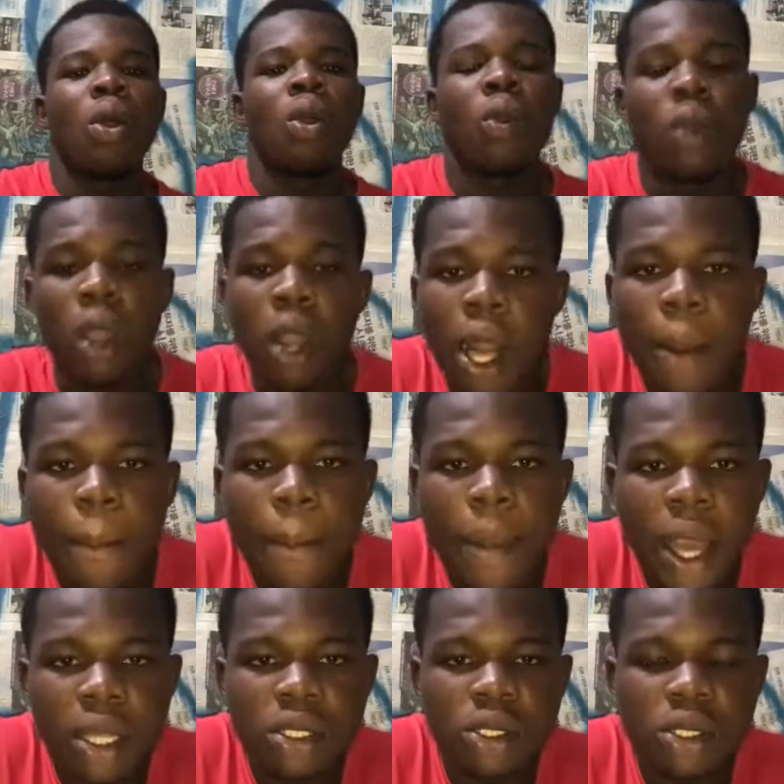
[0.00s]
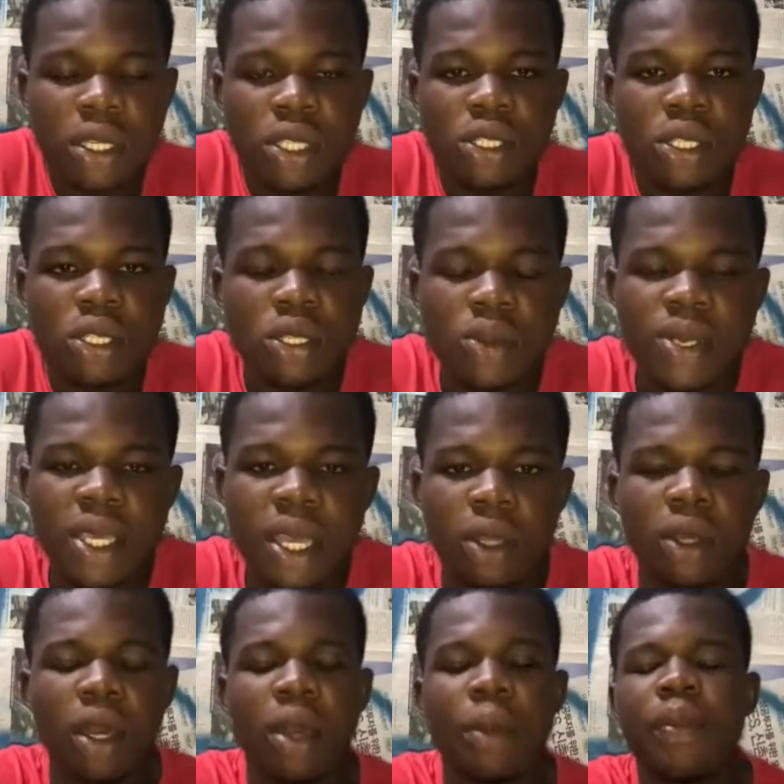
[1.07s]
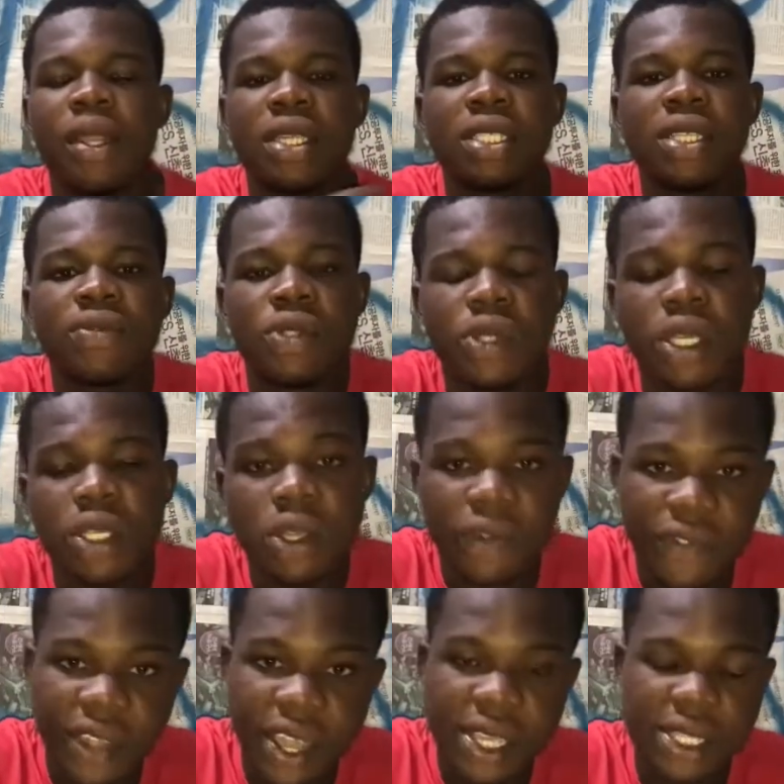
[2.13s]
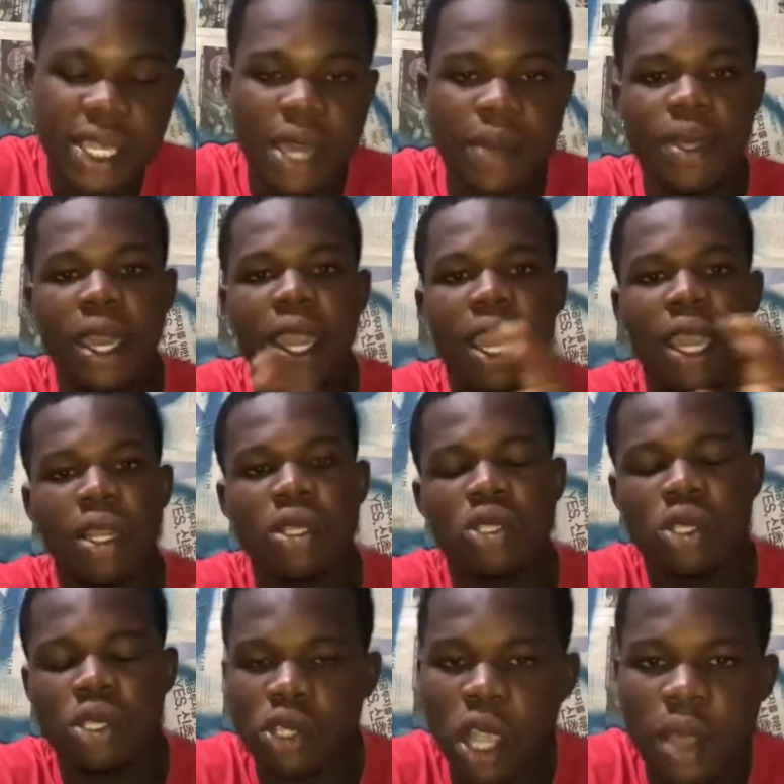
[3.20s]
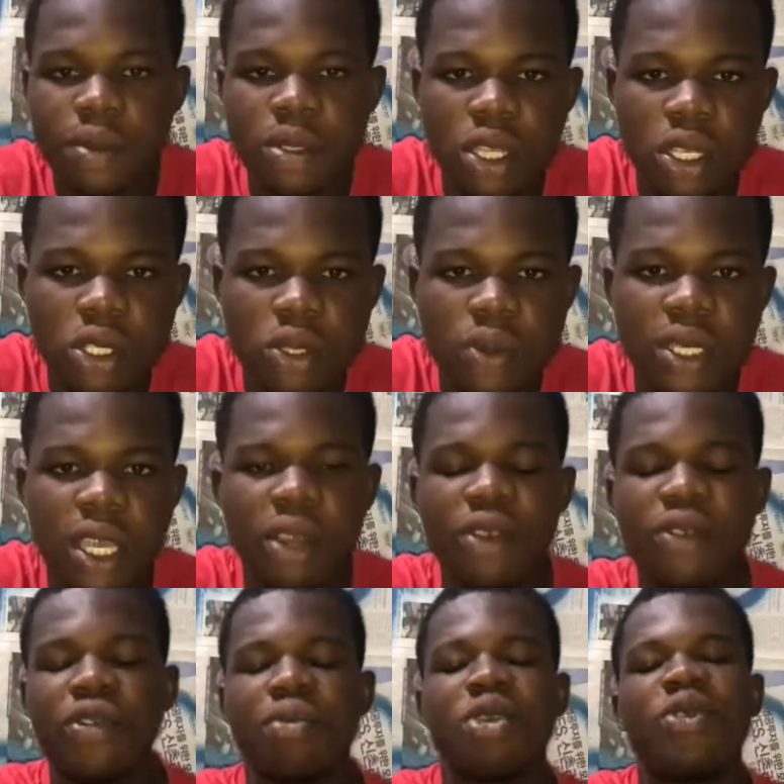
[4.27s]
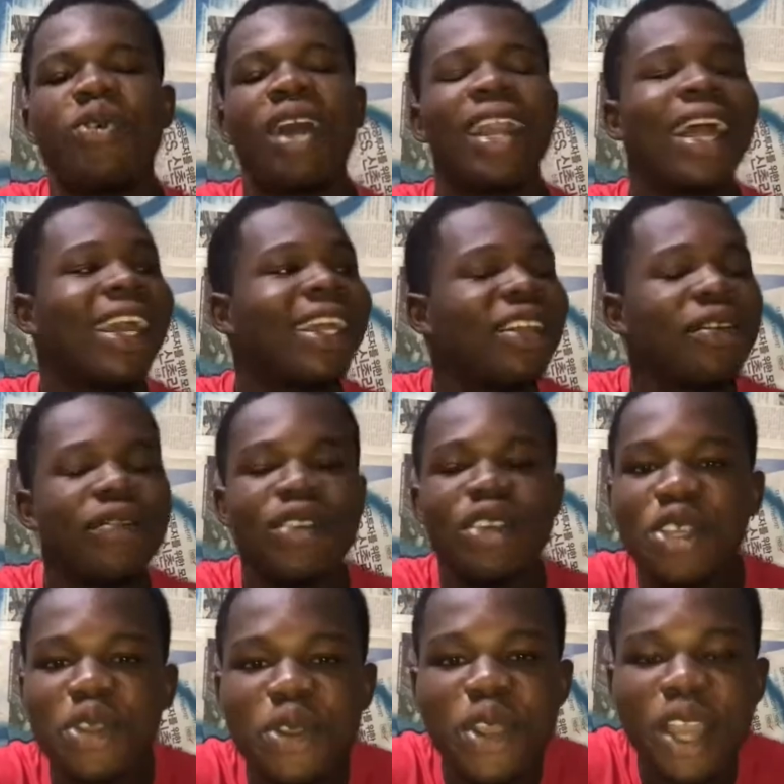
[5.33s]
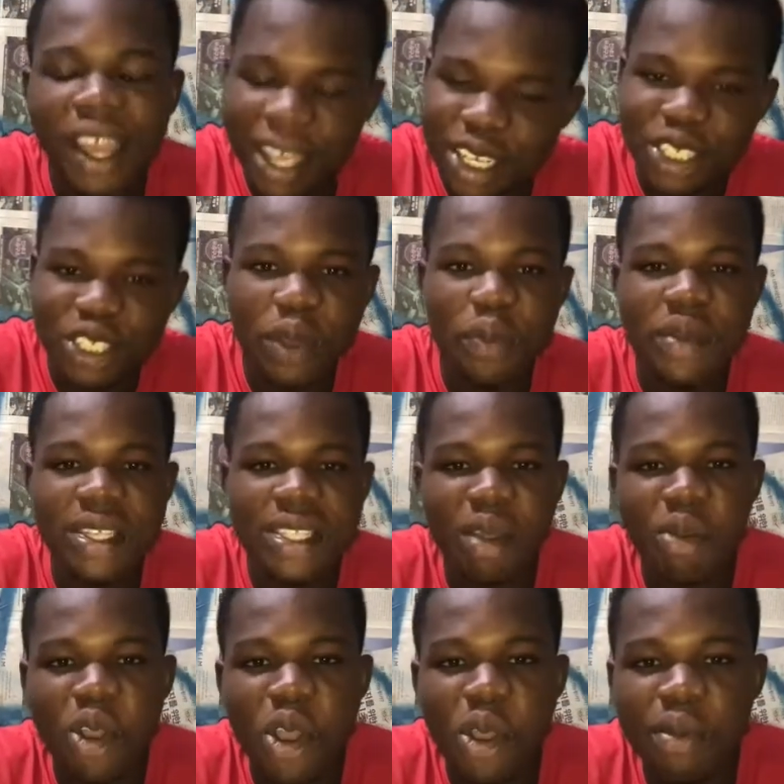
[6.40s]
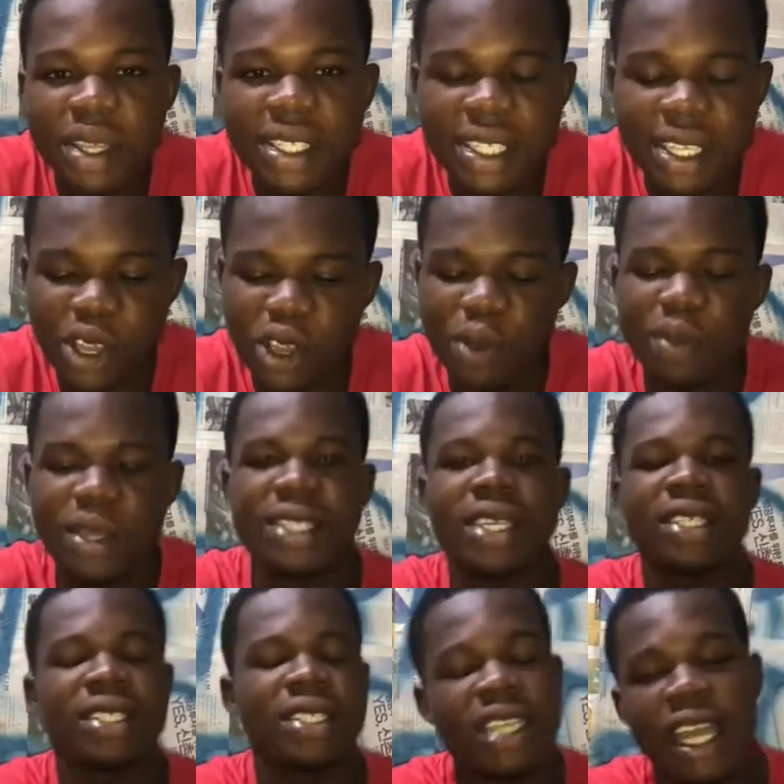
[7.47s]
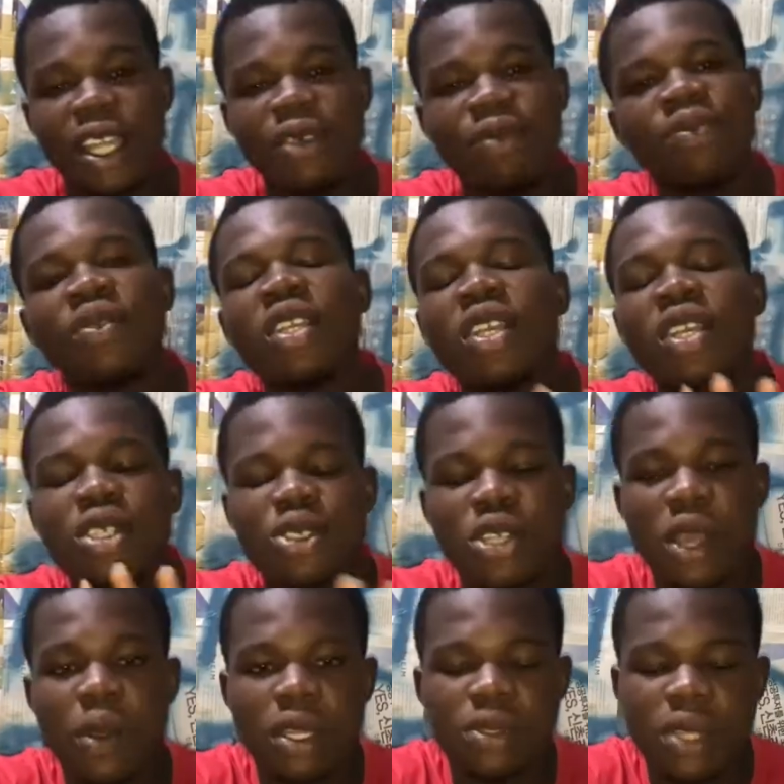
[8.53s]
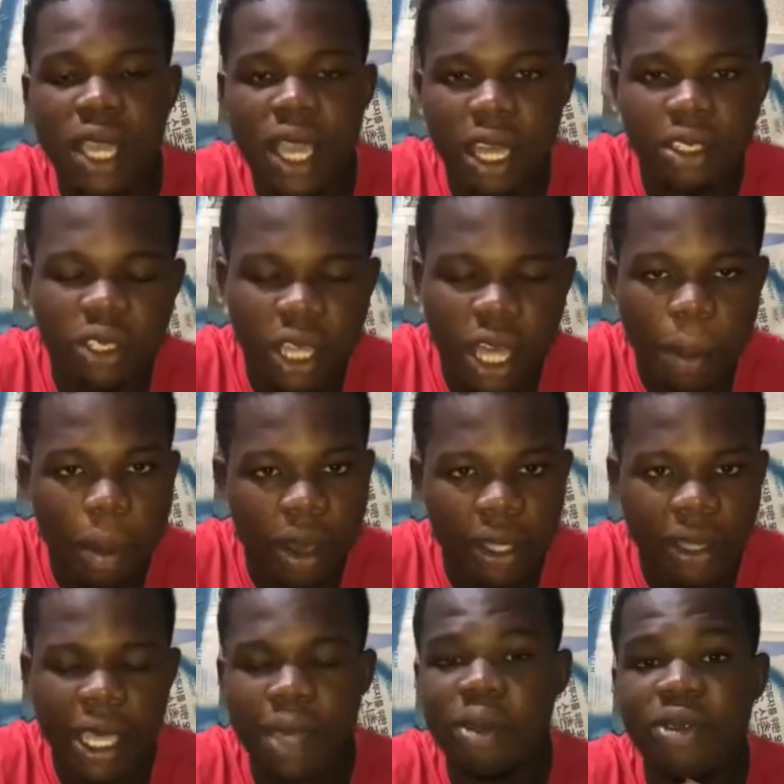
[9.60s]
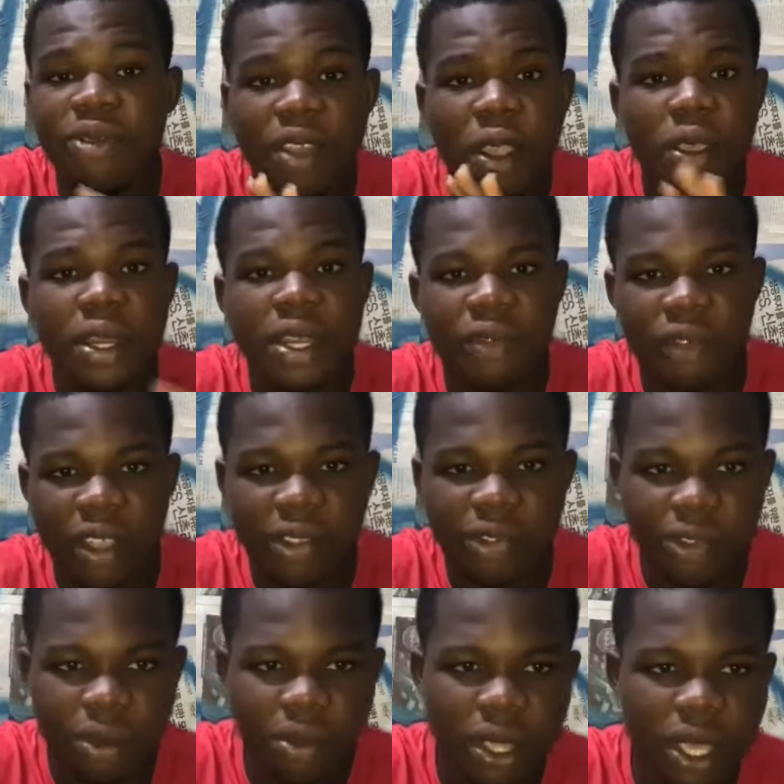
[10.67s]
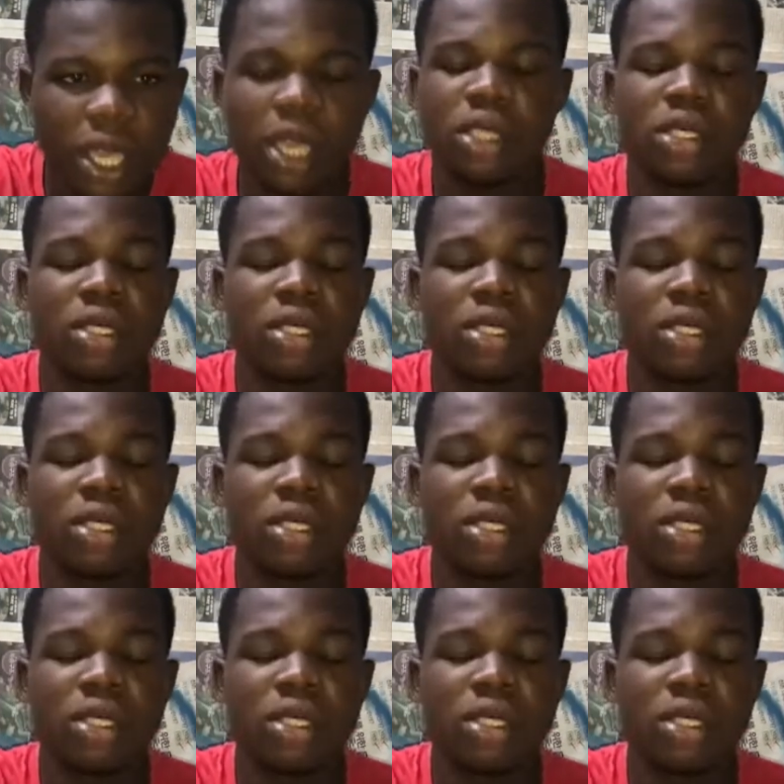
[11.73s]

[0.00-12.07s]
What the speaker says: Welcome back to this YouTube channel, and please, if today is your first time here, kindly subscribe to the YouTube channel for me. One like the video and drop me some comments in the comment section. Charlie, today what today can't talk about, it'll be very different from here.